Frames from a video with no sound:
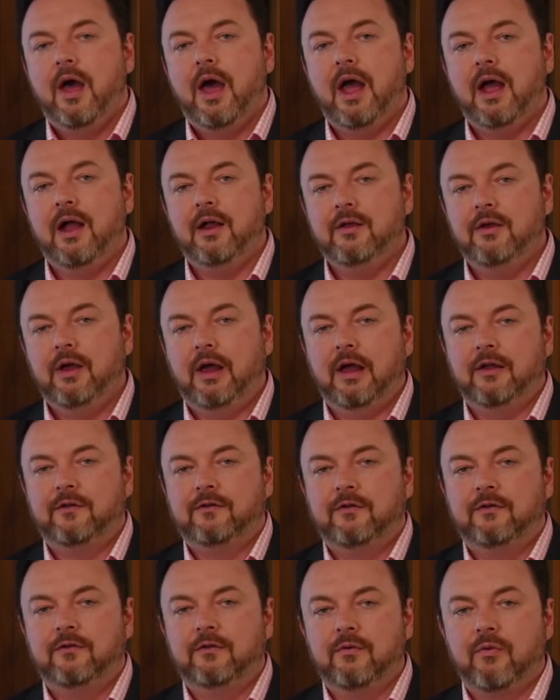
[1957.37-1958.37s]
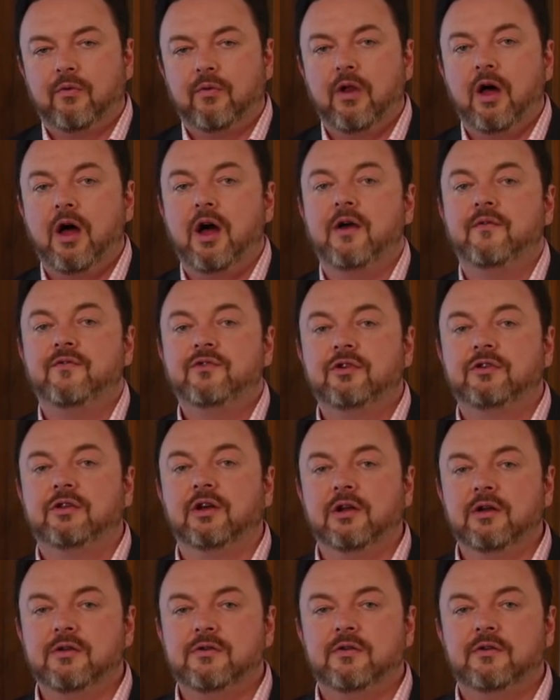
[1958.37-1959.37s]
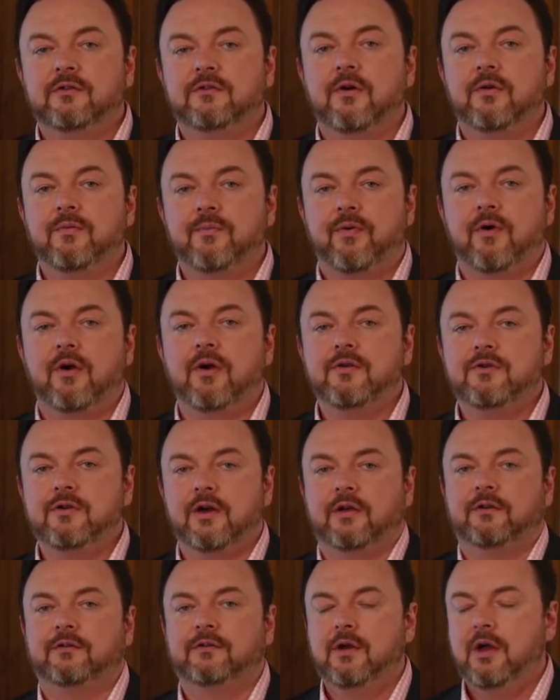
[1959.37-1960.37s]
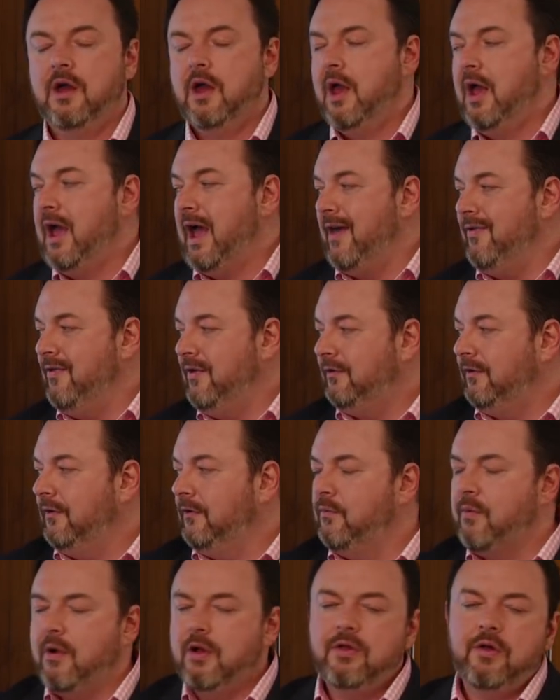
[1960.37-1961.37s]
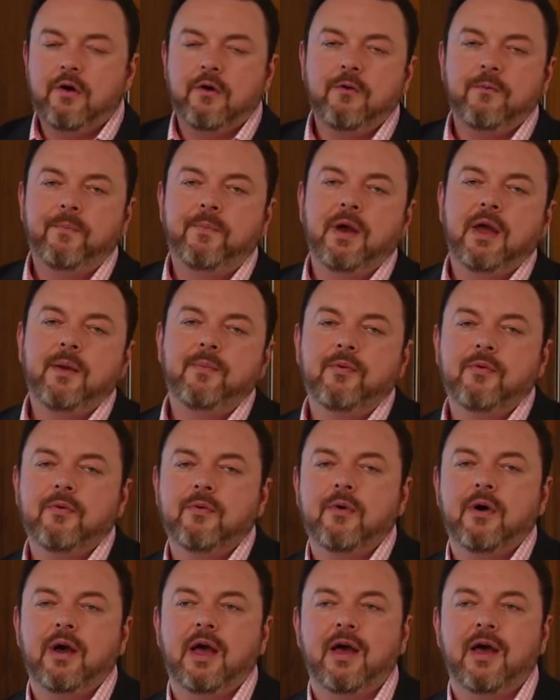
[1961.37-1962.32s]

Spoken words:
and you get to do live due diligence on projects. And this is where a lot of people